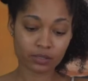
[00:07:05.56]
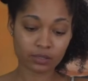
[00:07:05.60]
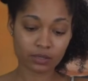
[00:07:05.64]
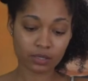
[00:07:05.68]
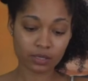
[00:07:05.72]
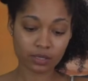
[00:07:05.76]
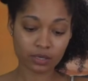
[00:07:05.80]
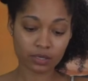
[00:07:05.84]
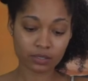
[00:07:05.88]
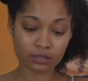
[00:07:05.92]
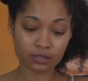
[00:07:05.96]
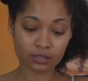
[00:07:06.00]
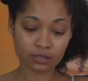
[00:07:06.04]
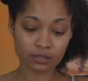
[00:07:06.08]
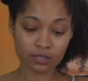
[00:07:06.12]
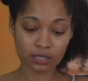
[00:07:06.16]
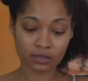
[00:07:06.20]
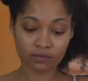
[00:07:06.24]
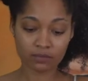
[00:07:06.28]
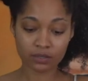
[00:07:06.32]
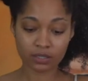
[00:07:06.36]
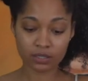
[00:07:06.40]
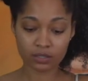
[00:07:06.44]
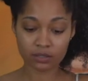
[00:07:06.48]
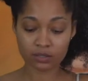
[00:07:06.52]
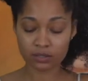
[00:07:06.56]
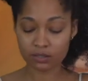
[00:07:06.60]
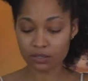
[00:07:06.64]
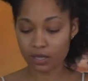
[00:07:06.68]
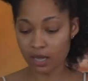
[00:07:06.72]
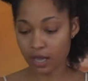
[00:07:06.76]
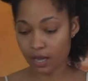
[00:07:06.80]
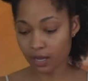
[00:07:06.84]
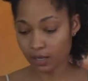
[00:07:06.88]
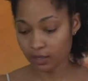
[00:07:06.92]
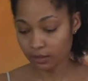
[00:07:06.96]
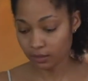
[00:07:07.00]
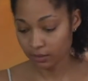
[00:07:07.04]
there isn't saving it,
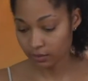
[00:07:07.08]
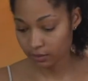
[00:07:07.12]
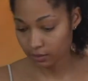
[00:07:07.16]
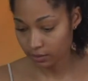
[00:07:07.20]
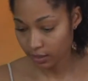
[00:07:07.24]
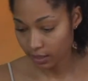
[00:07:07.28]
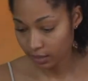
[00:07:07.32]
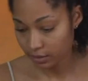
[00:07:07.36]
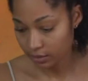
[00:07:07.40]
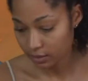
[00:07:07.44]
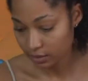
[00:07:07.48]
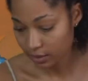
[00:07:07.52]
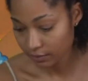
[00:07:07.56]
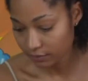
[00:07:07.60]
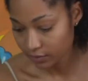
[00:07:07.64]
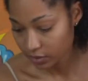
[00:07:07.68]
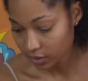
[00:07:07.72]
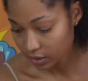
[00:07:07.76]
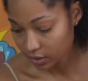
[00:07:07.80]
and I just have to